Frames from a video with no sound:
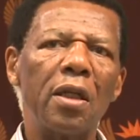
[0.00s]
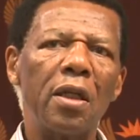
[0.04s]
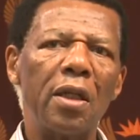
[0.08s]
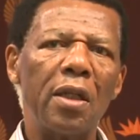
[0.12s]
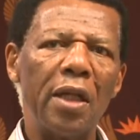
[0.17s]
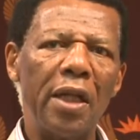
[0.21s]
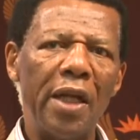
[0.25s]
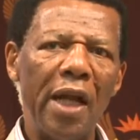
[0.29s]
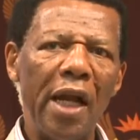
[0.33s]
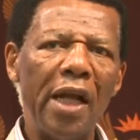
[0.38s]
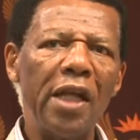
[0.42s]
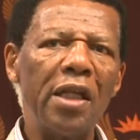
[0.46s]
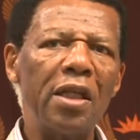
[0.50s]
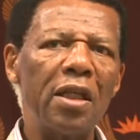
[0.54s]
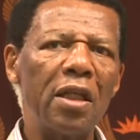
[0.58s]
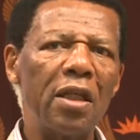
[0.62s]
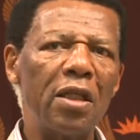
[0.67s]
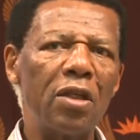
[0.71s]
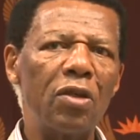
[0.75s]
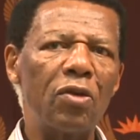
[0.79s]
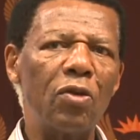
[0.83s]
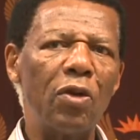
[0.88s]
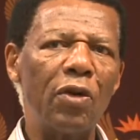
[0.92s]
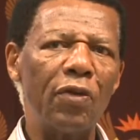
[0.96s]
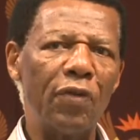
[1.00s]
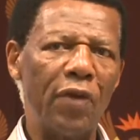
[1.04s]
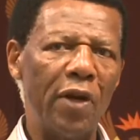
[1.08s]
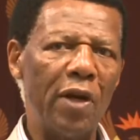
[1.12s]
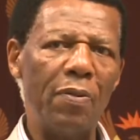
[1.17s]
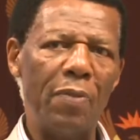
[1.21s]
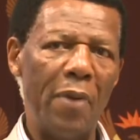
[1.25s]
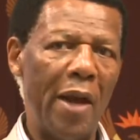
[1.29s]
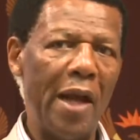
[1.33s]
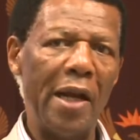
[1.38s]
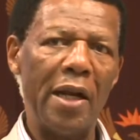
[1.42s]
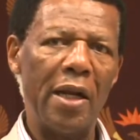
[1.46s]
the nation is doing very
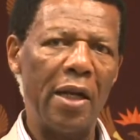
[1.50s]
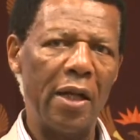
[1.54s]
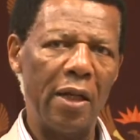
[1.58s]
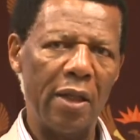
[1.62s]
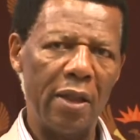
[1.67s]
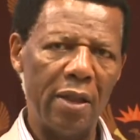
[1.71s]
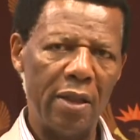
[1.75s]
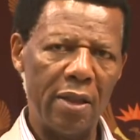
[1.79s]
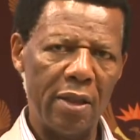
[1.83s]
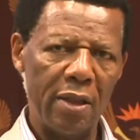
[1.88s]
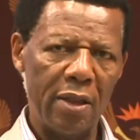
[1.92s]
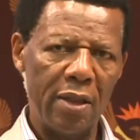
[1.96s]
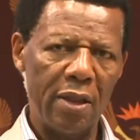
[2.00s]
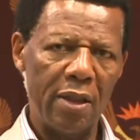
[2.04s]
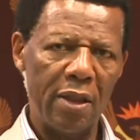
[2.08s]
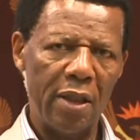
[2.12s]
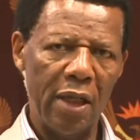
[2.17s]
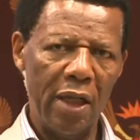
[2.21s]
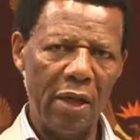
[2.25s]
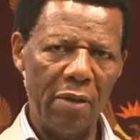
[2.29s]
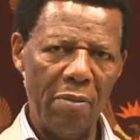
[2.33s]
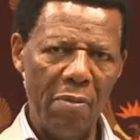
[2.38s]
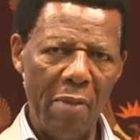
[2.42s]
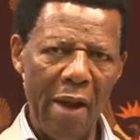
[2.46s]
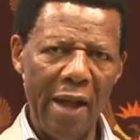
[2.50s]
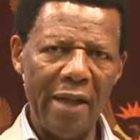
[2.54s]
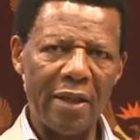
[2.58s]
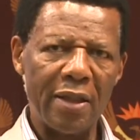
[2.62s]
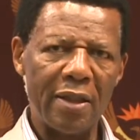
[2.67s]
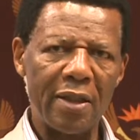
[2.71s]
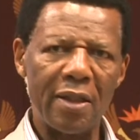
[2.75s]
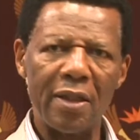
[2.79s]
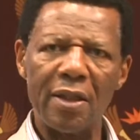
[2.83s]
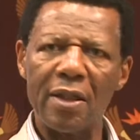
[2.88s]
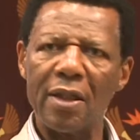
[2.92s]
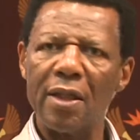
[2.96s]
badly in
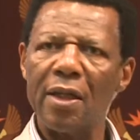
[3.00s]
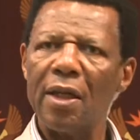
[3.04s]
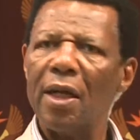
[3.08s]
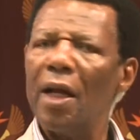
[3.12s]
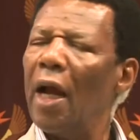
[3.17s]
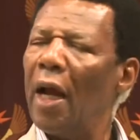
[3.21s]
maths